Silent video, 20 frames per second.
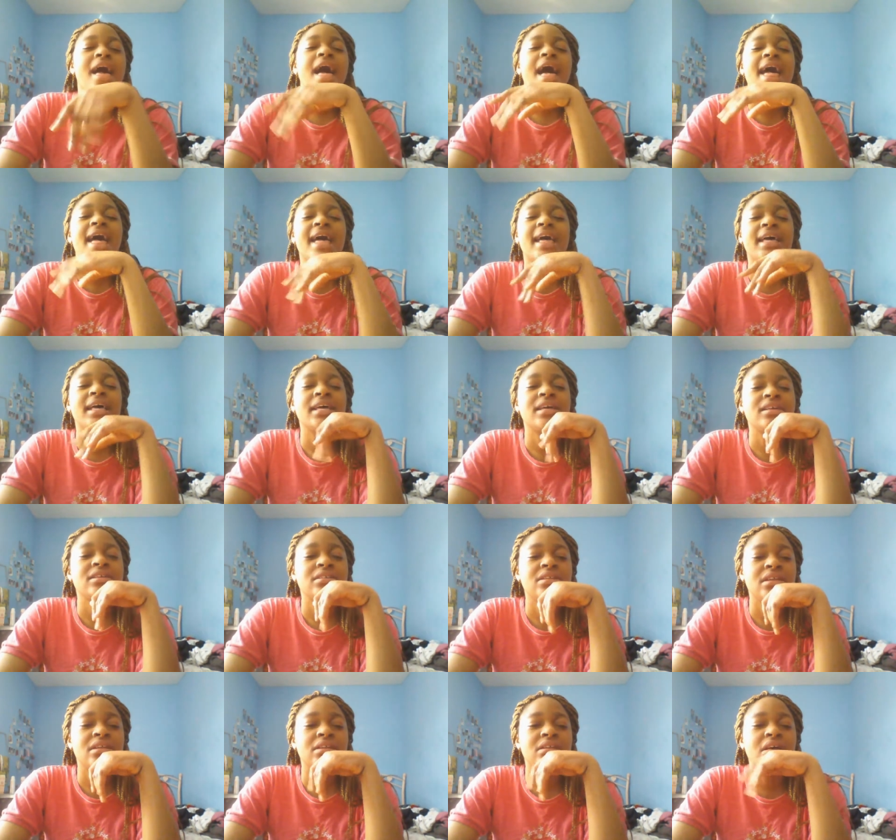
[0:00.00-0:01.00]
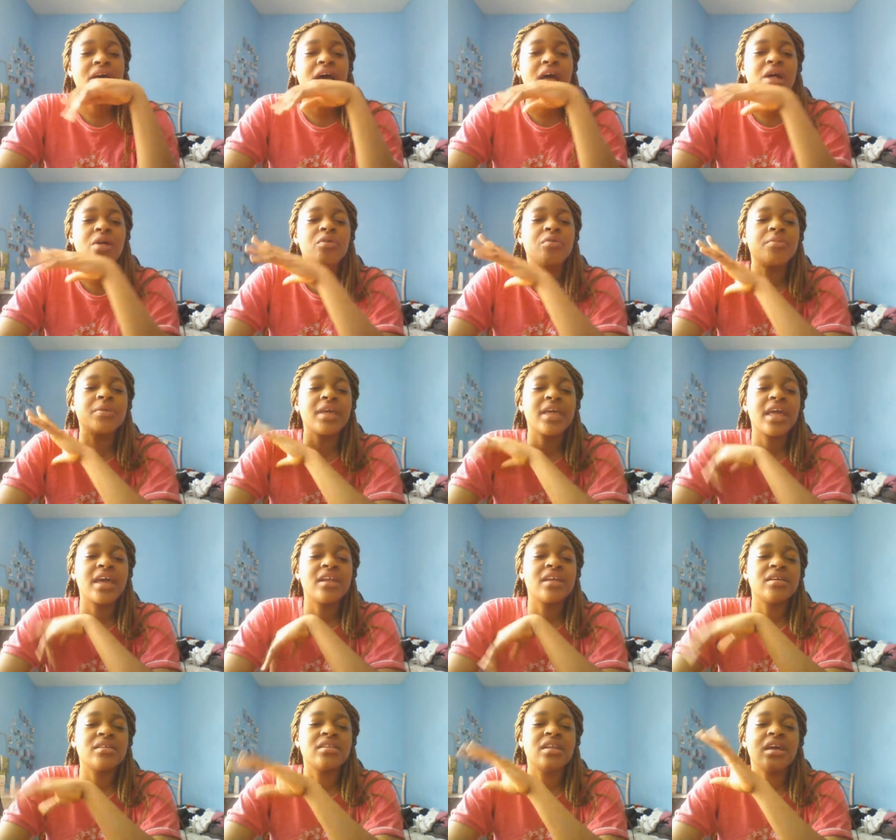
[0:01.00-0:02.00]
and I will be
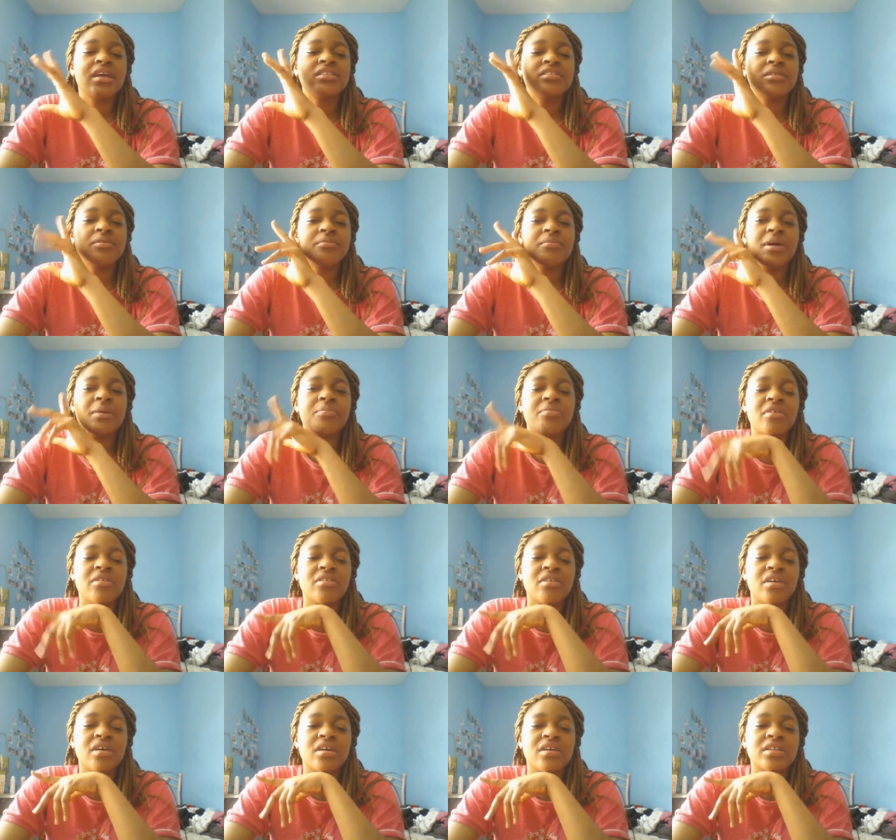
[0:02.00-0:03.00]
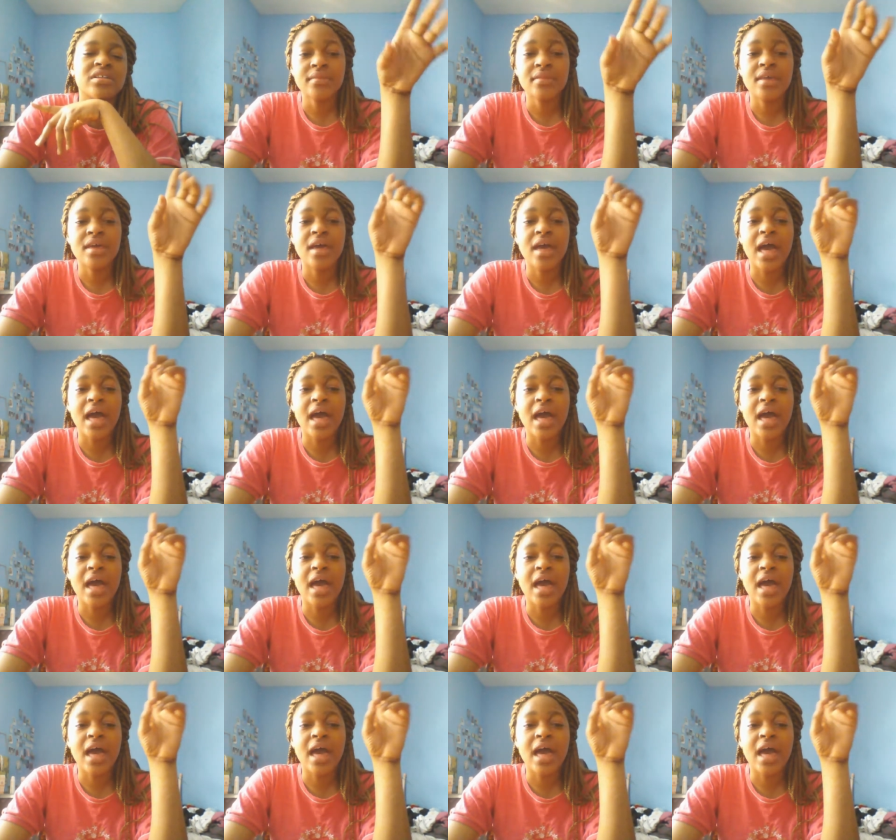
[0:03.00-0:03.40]
getting like some of my products.